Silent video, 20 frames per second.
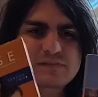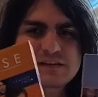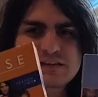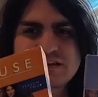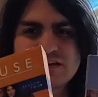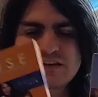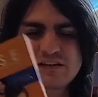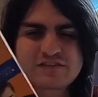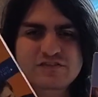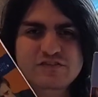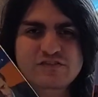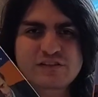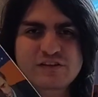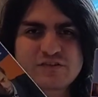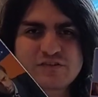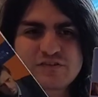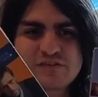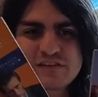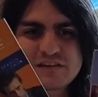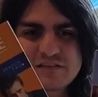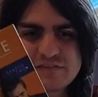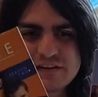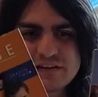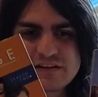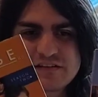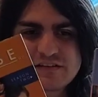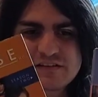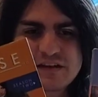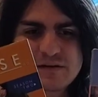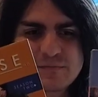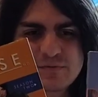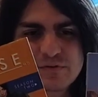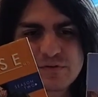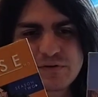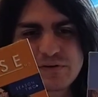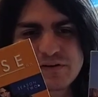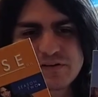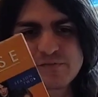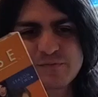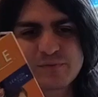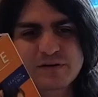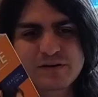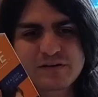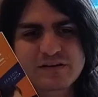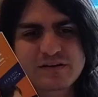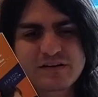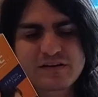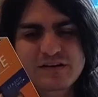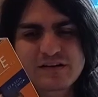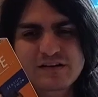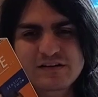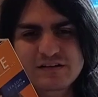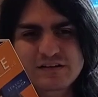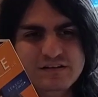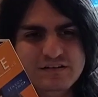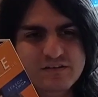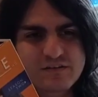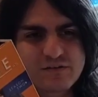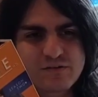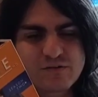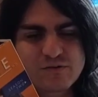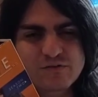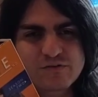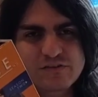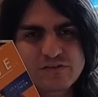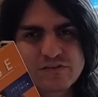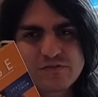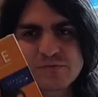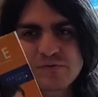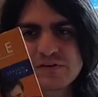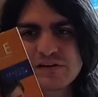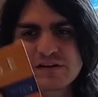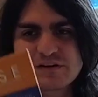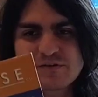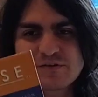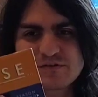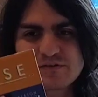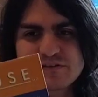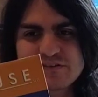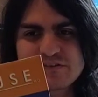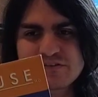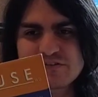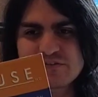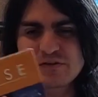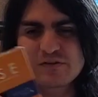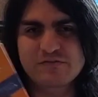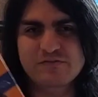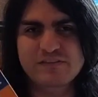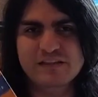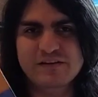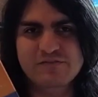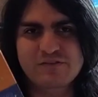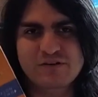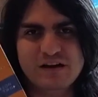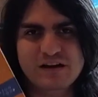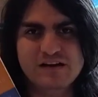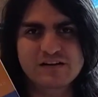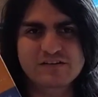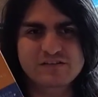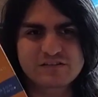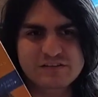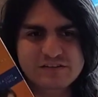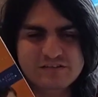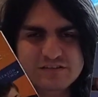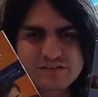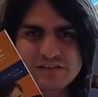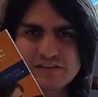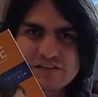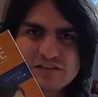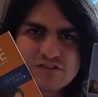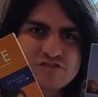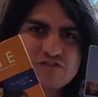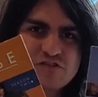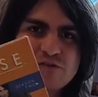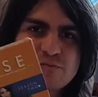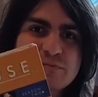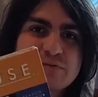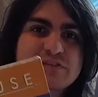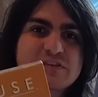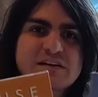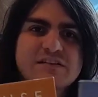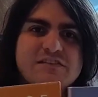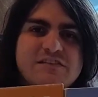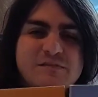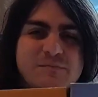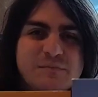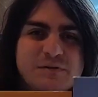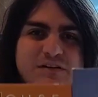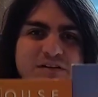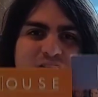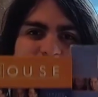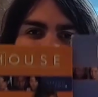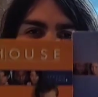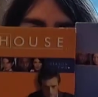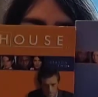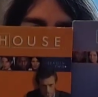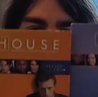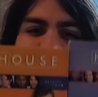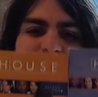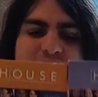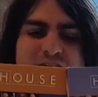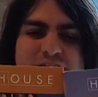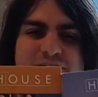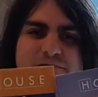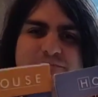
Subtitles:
they're just DVDs, not Blu-rays, but yeah, the whole Season 1 and whole Season 2. I've never actually seen this show besides some clips.